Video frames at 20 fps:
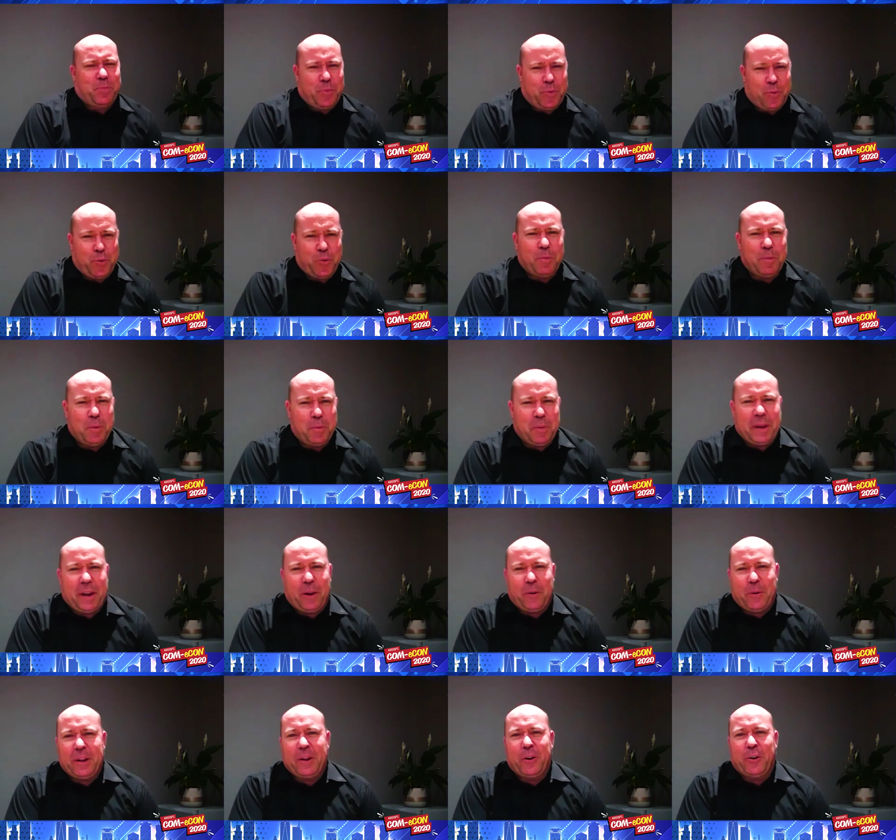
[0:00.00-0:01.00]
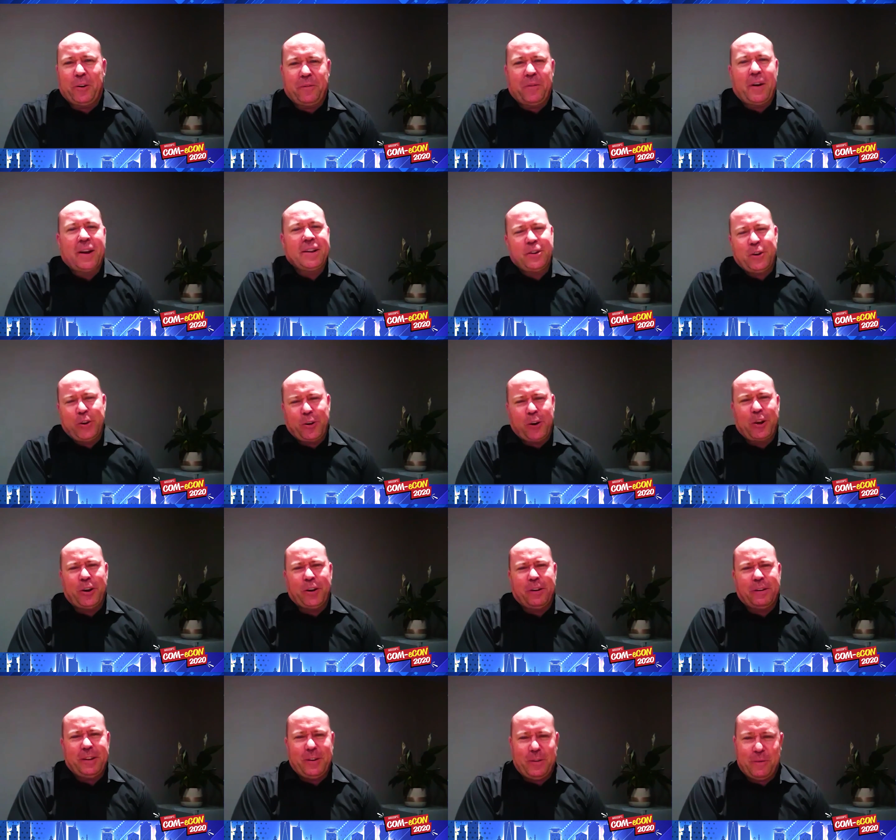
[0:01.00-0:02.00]
probably a really good advice. You've
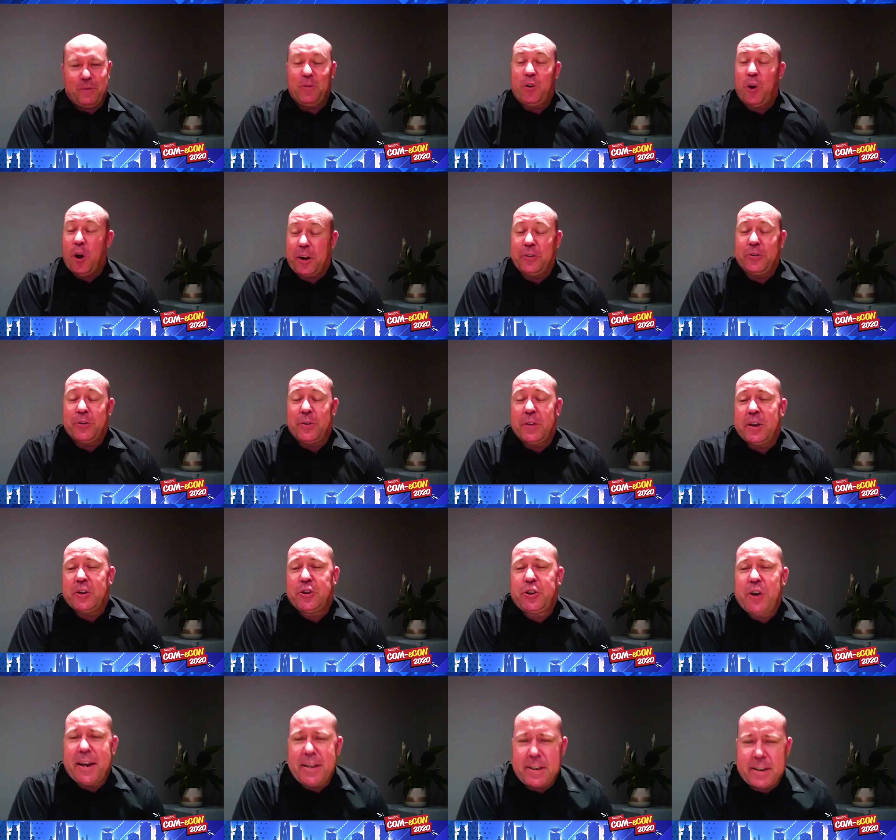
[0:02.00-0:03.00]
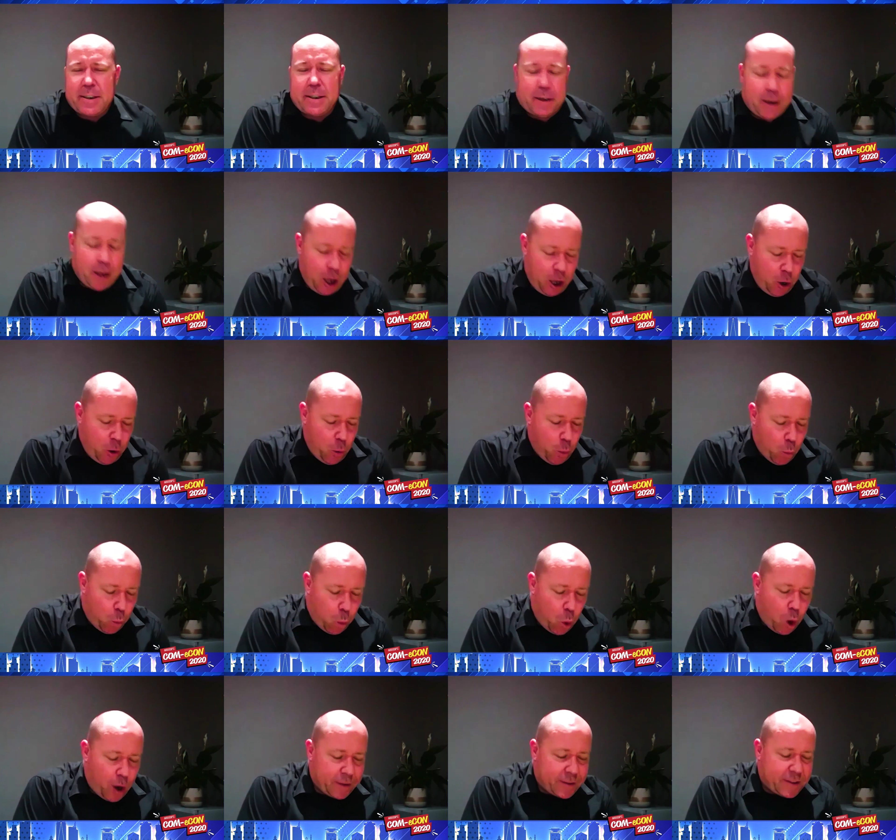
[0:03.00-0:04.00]
got to do this. Jason,
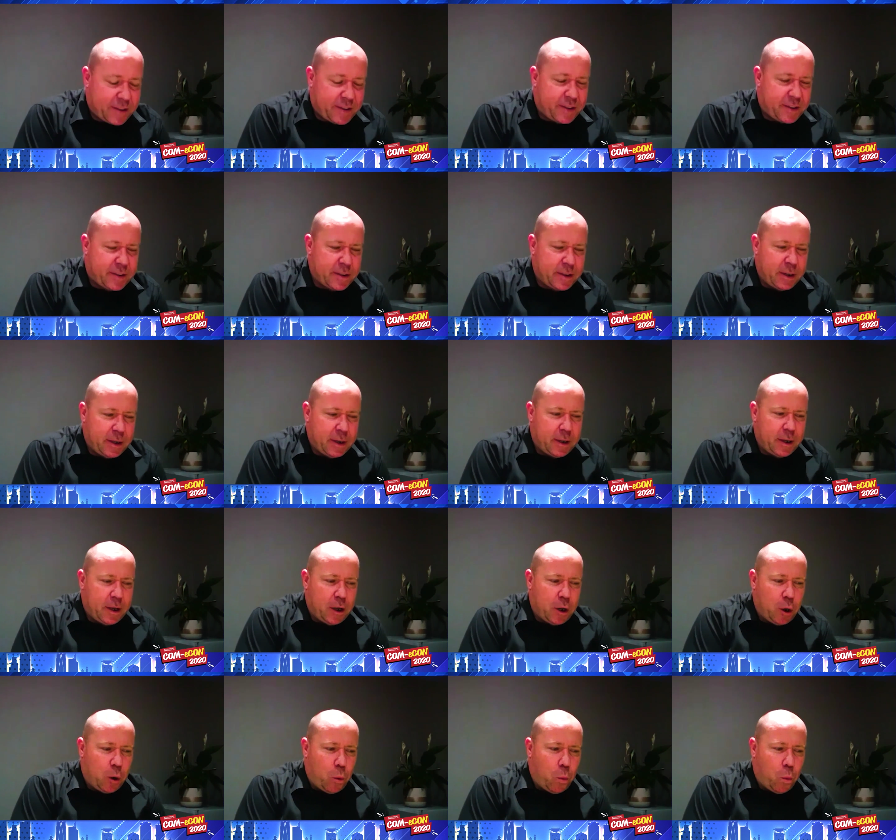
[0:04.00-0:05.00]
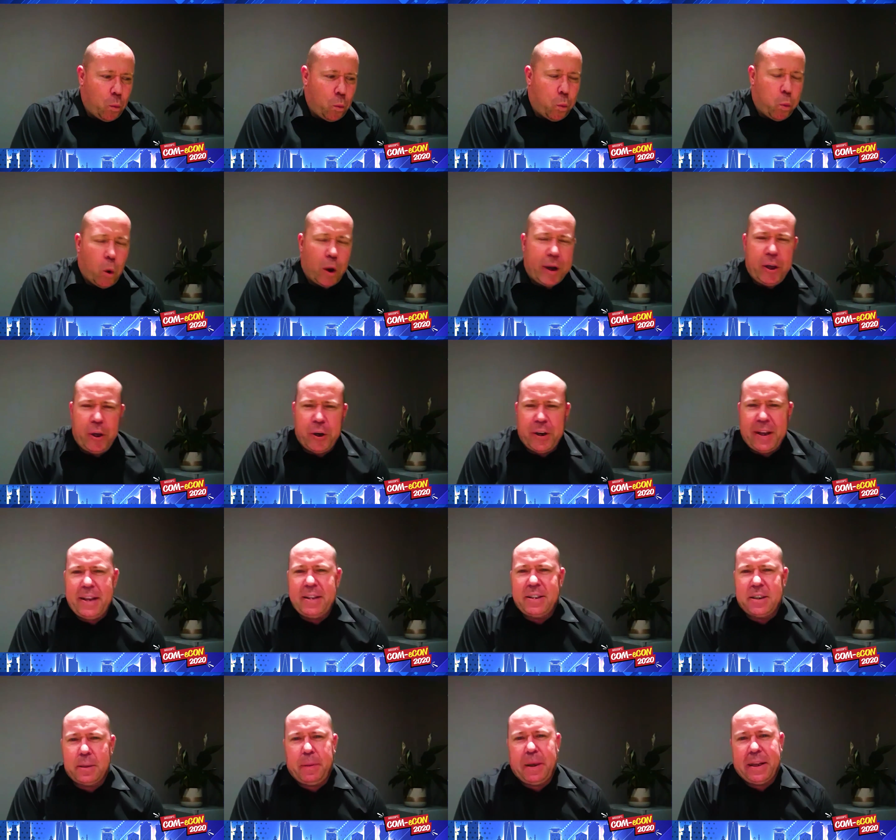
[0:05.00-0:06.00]
what do you
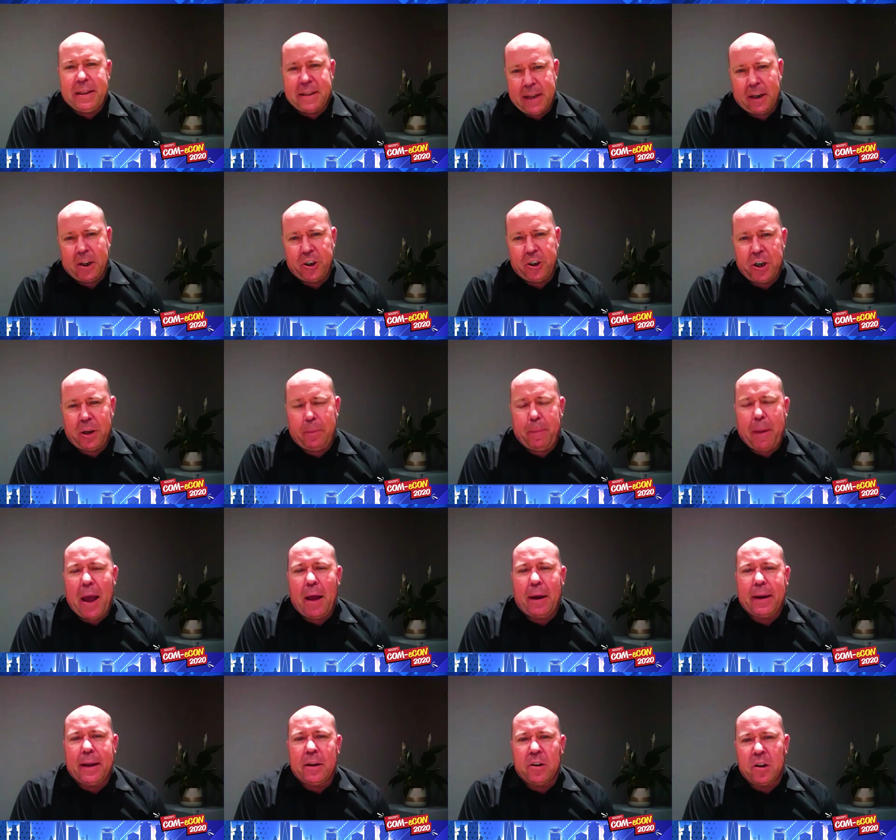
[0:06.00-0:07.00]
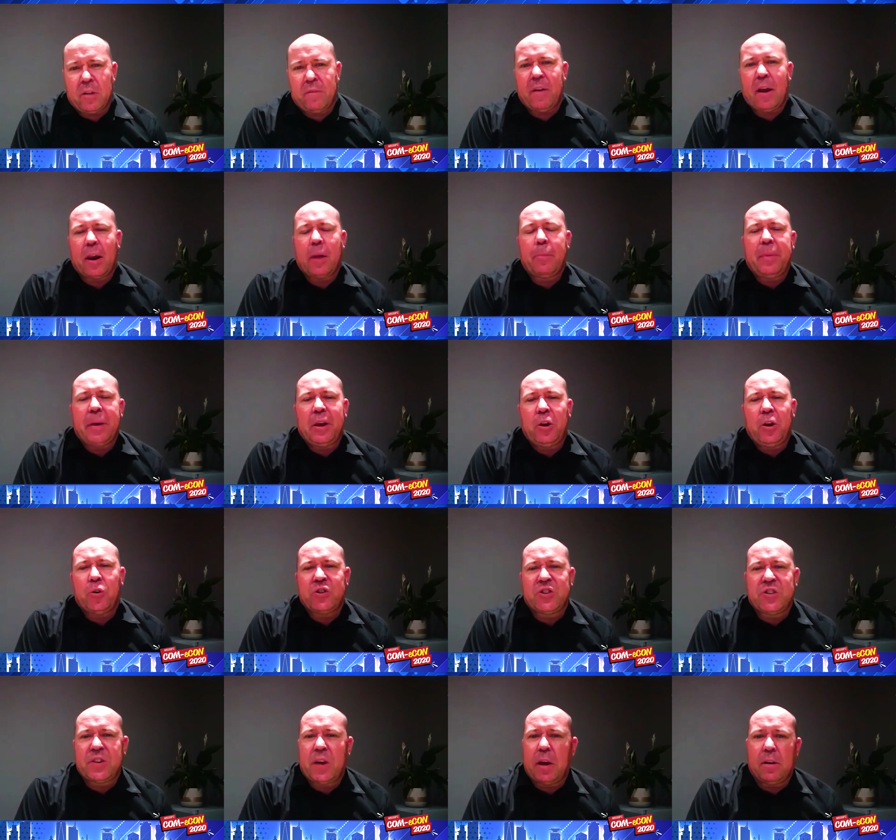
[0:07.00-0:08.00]
need to be diligent about in developing your
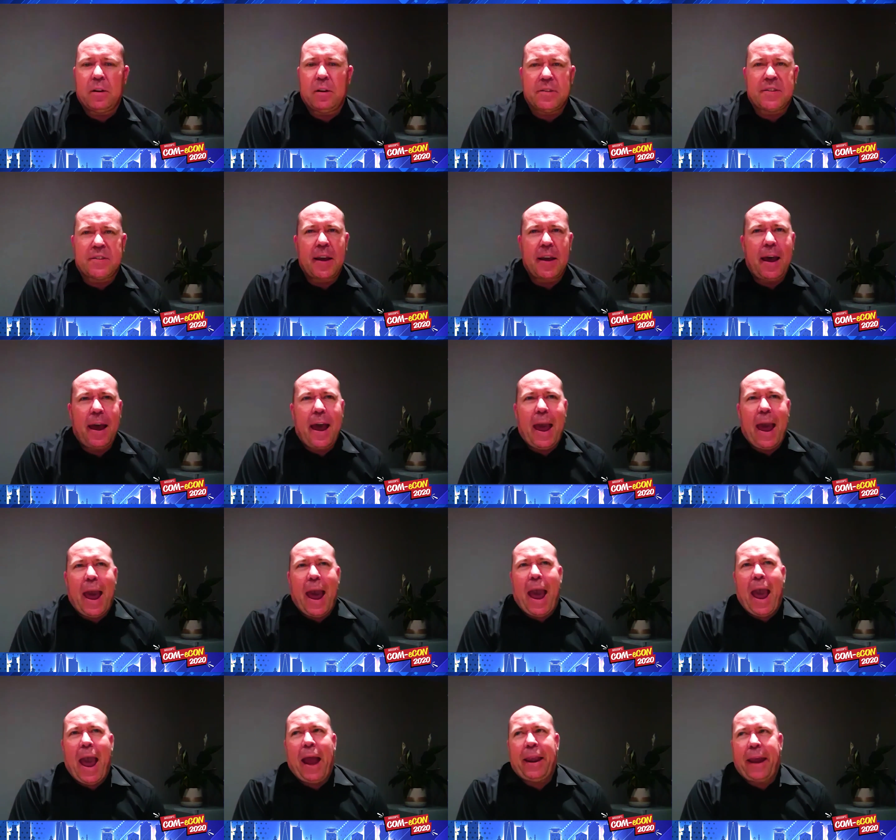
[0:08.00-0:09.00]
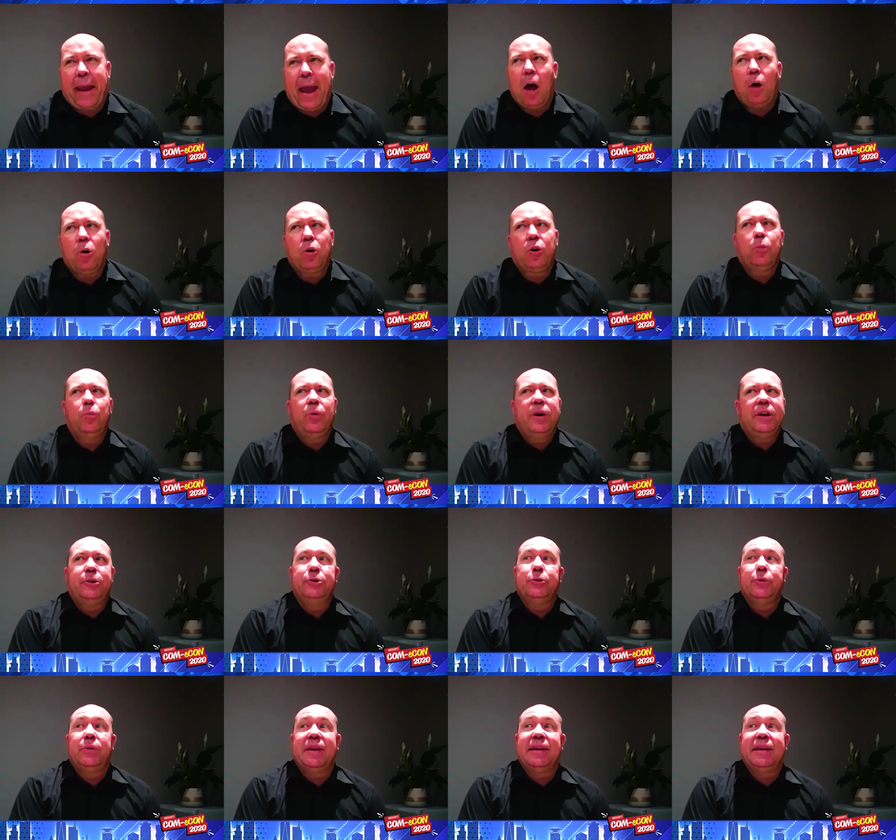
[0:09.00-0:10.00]
skills, and how can we
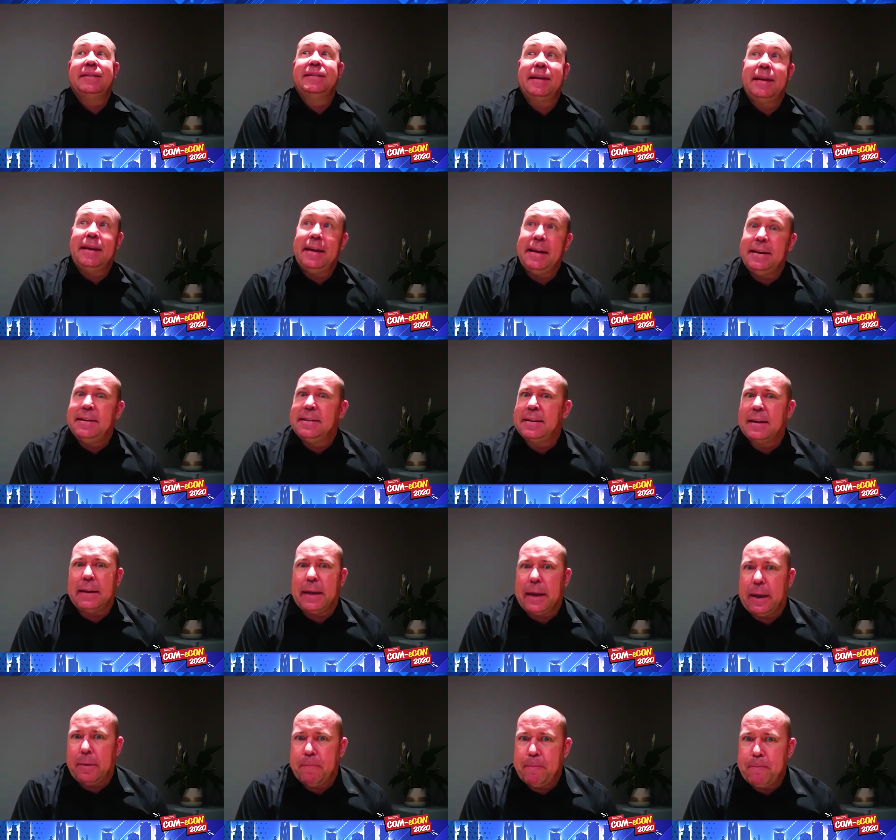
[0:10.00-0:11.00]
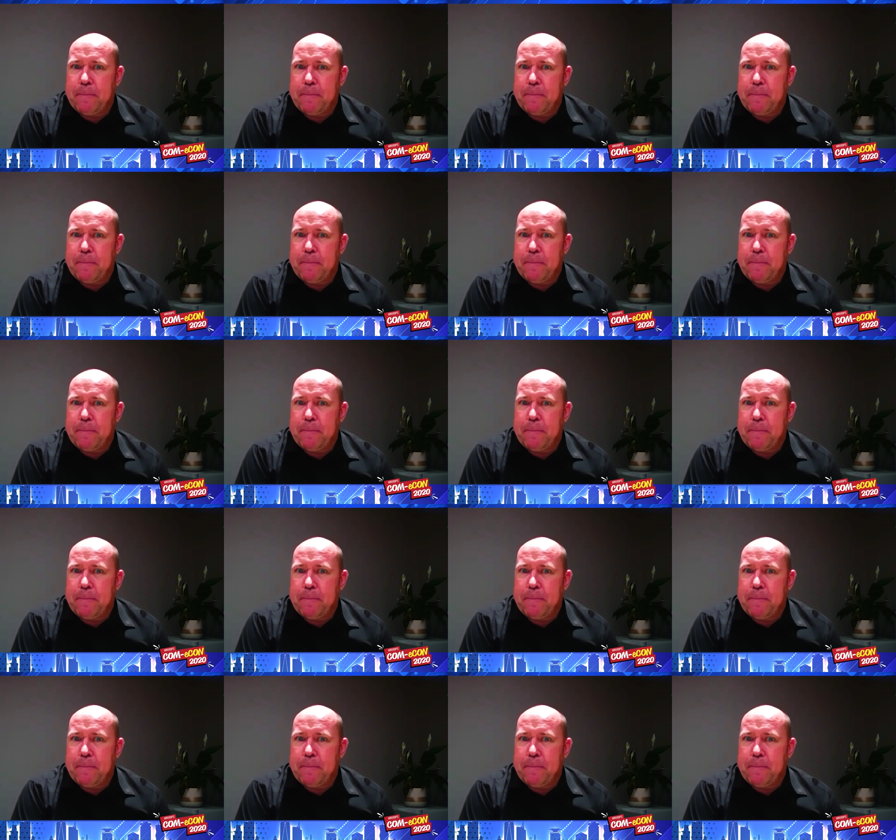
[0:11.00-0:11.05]
do this easily?